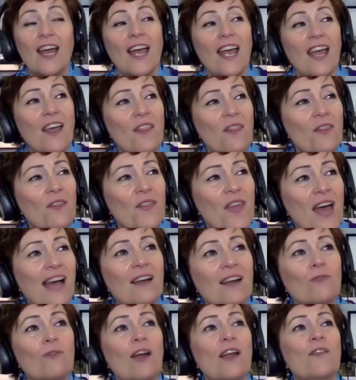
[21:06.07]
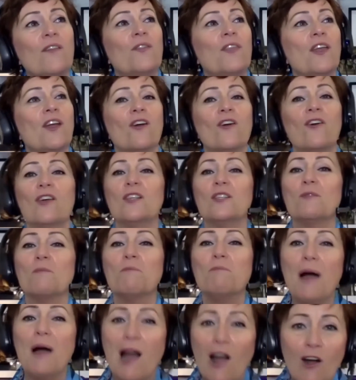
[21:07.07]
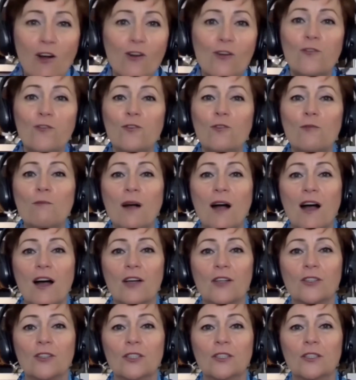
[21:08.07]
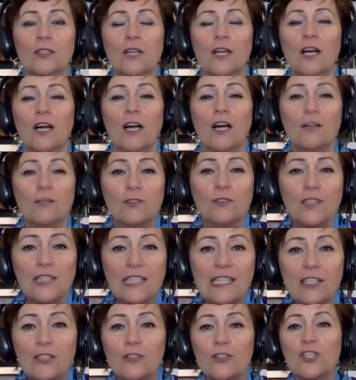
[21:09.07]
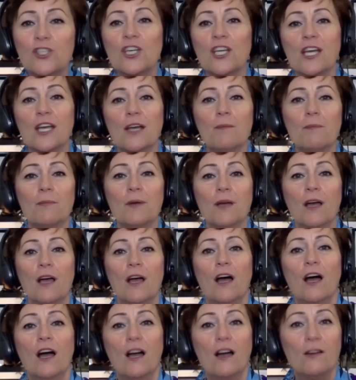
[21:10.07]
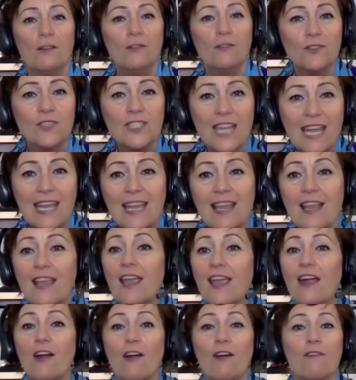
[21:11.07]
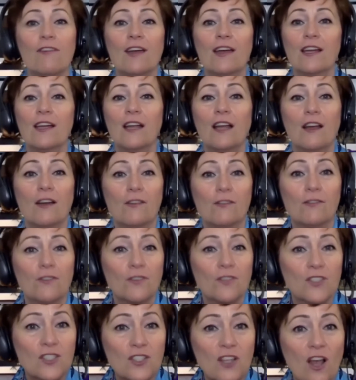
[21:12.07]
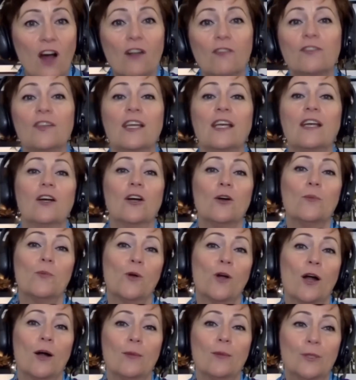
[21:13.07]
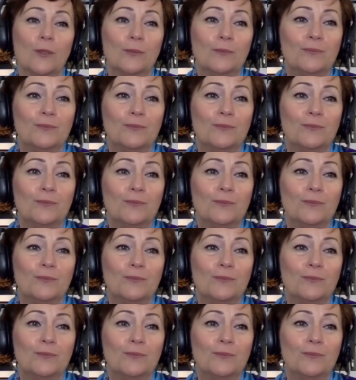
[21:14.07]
And that right there is a powerful model of leadership, of taking care of it, of solving a problem.